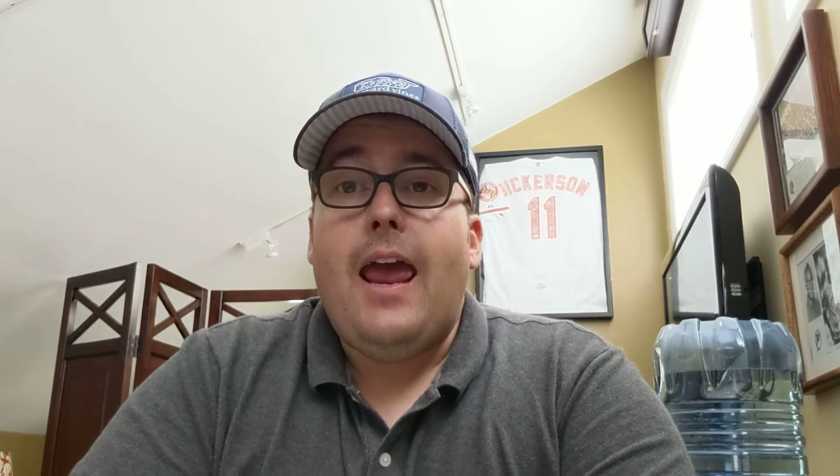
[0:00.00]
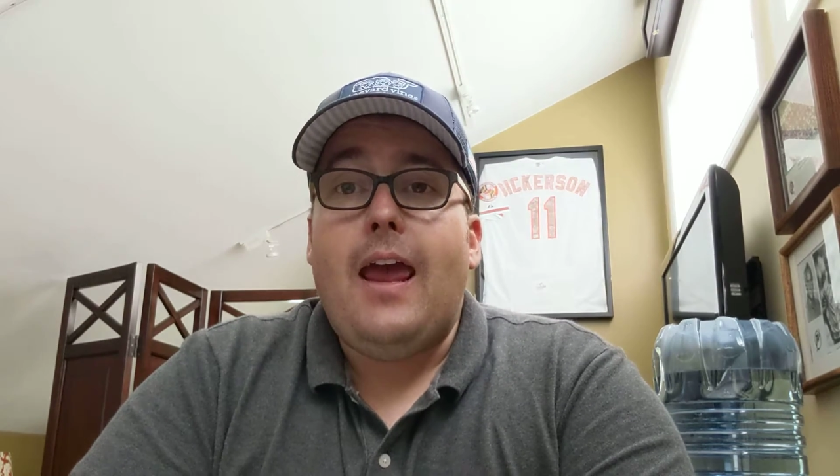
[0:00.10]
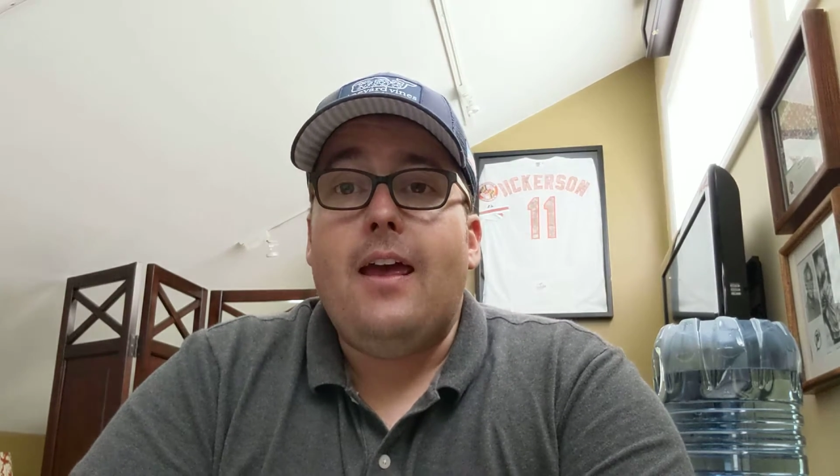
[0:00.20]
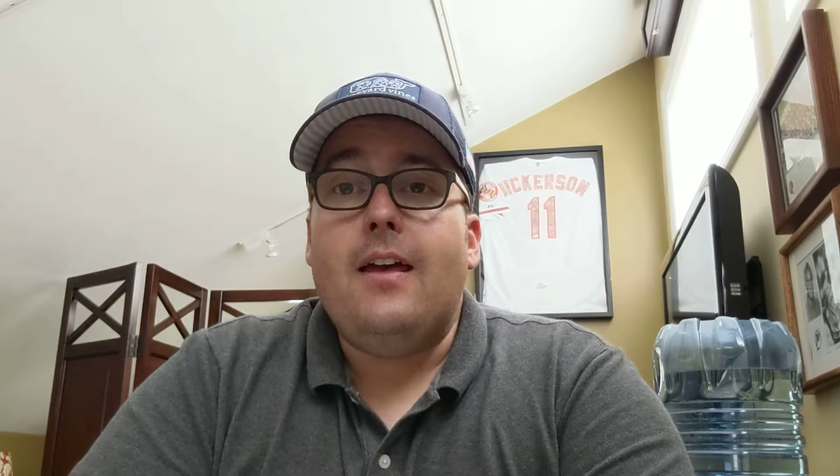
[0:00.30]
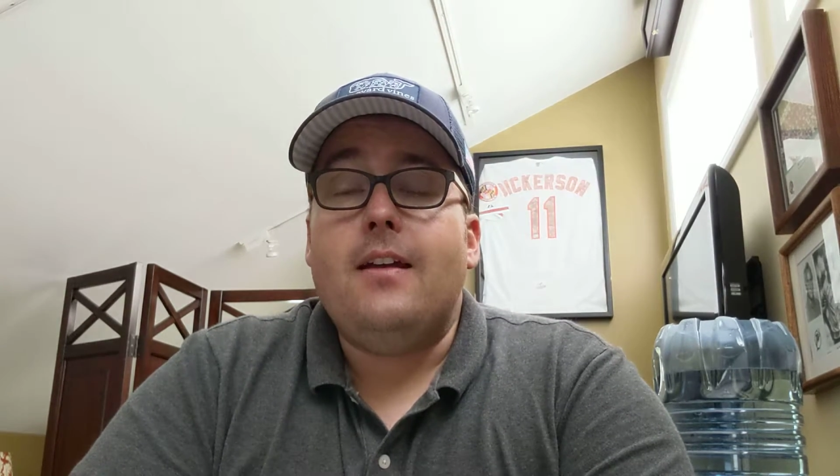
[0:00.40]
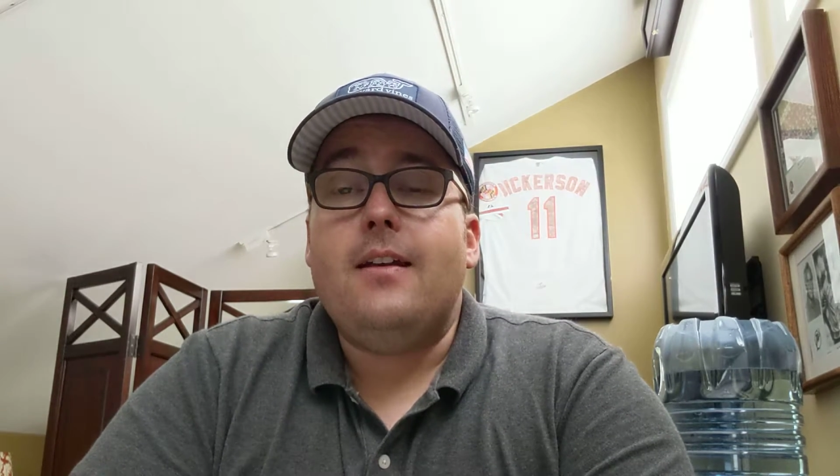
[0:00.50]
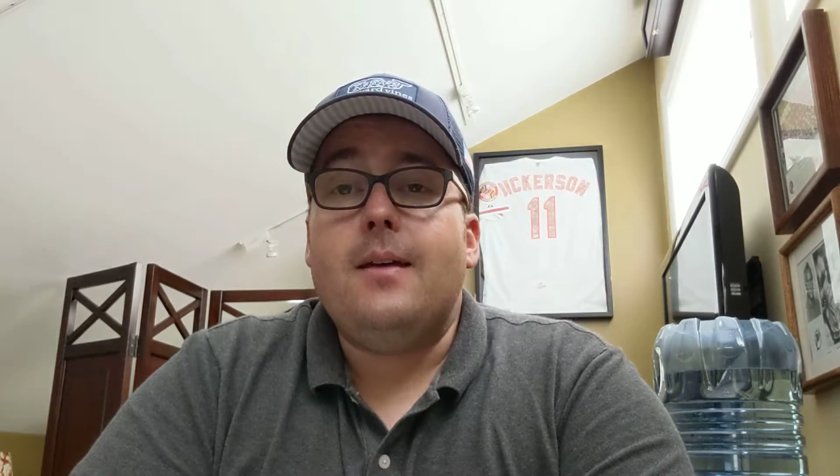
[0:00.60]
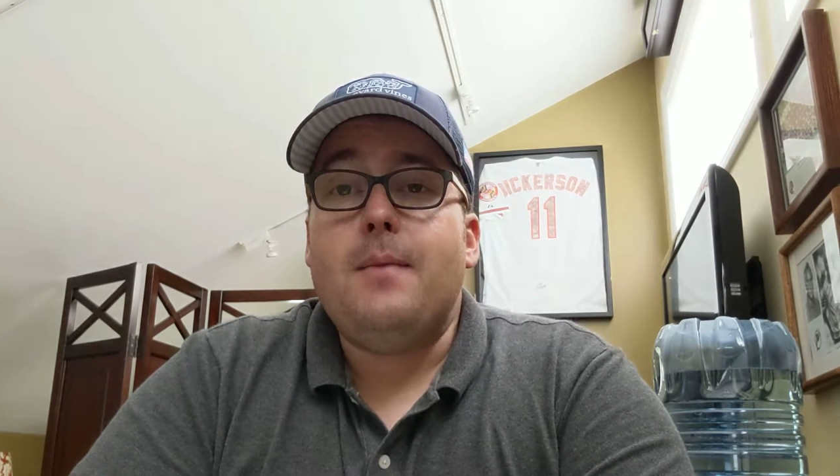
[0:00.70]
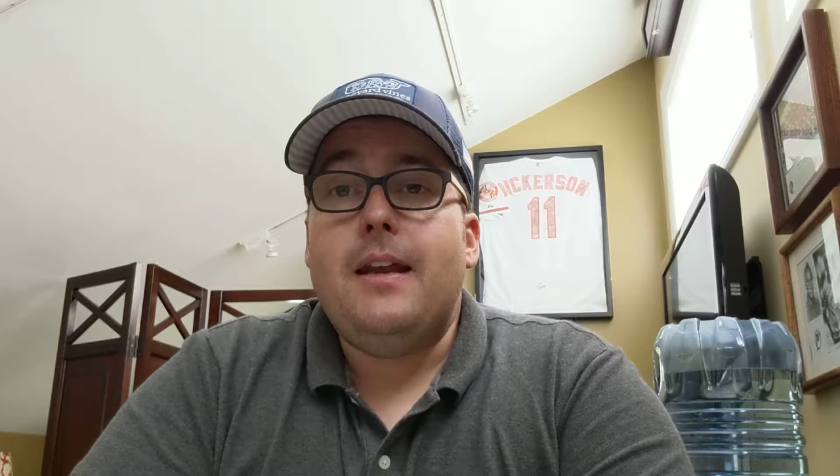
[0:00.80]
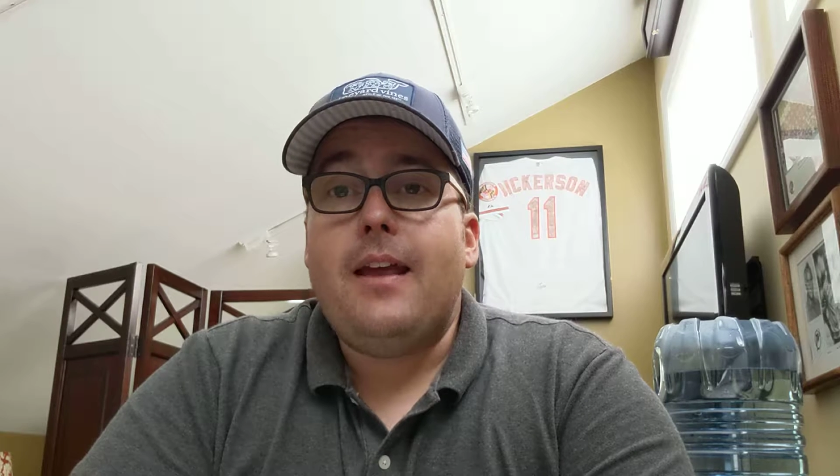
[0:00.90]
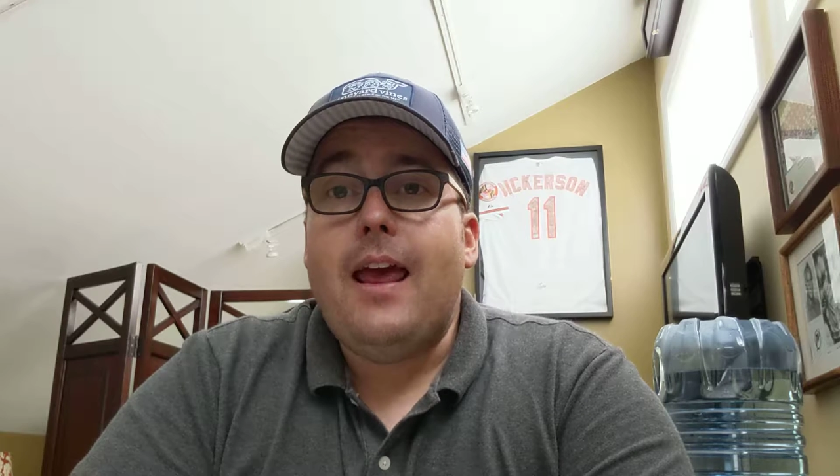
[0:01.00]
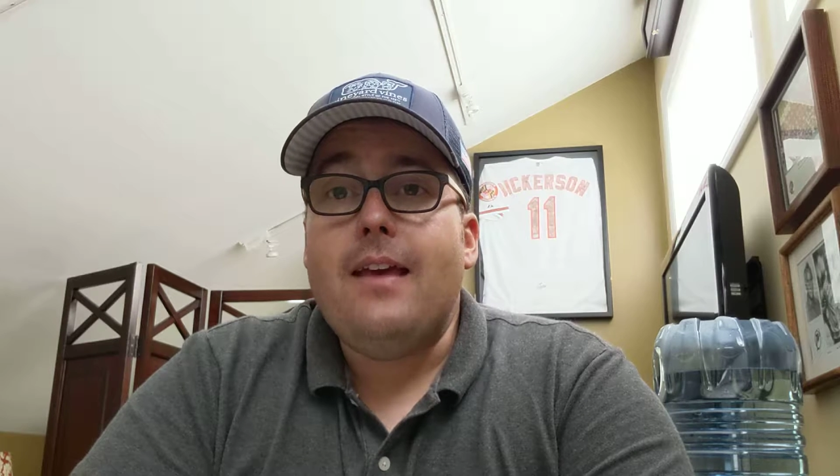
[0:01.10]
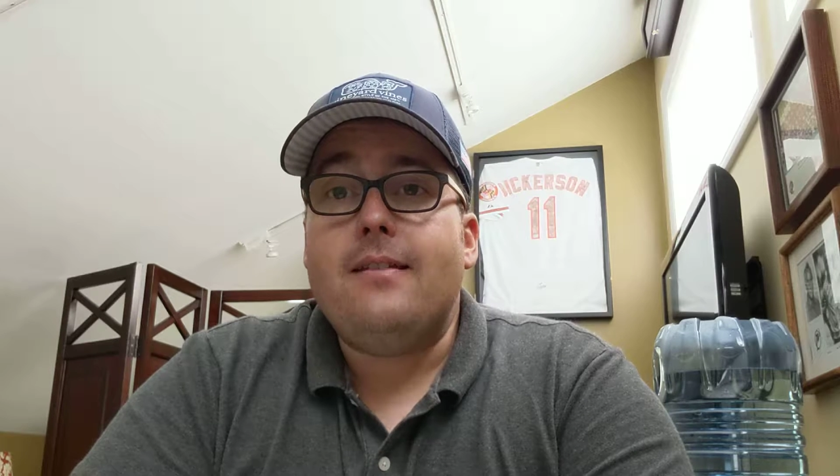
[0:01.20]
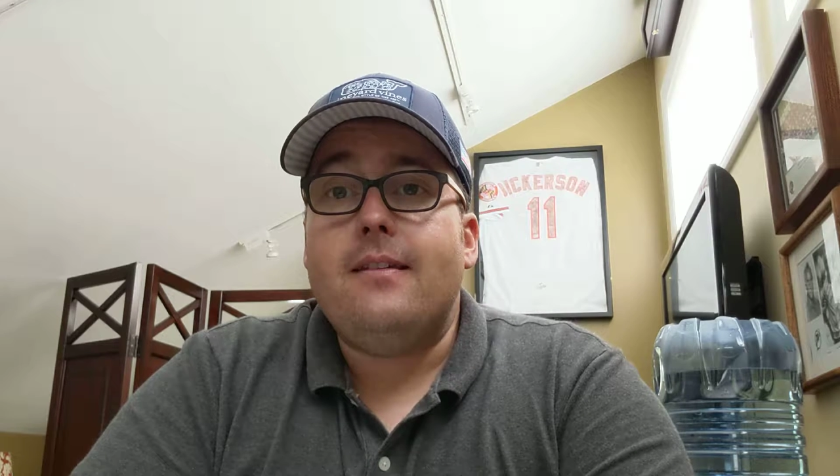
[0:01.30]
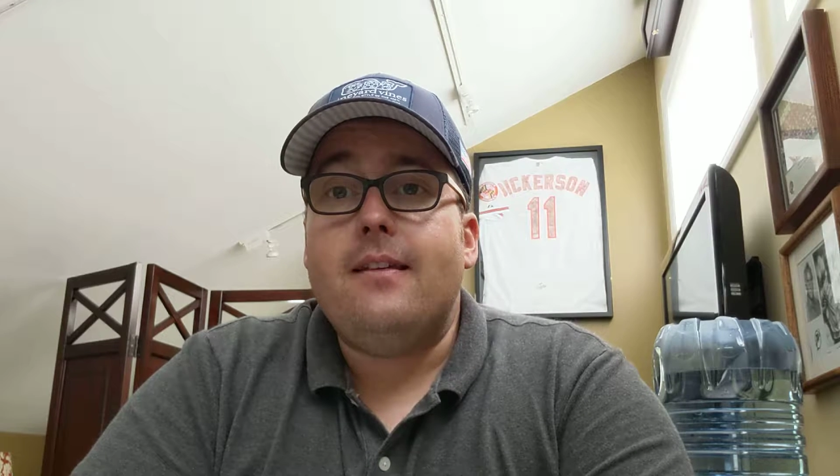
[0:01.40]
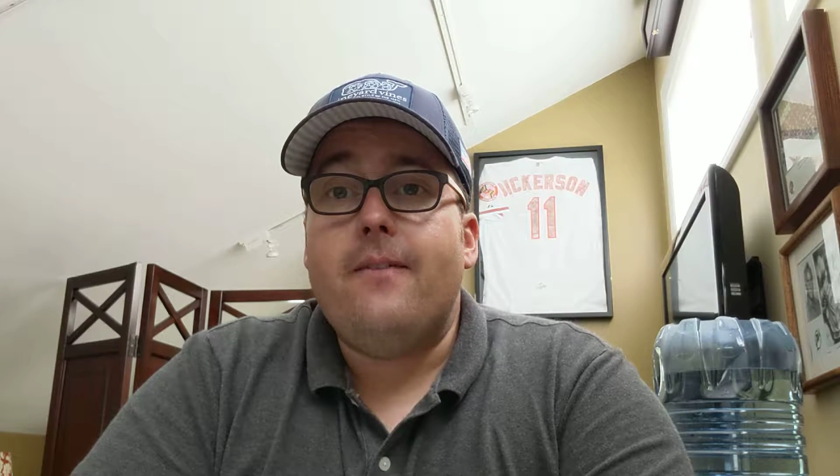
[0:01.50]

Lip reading: And in many cases,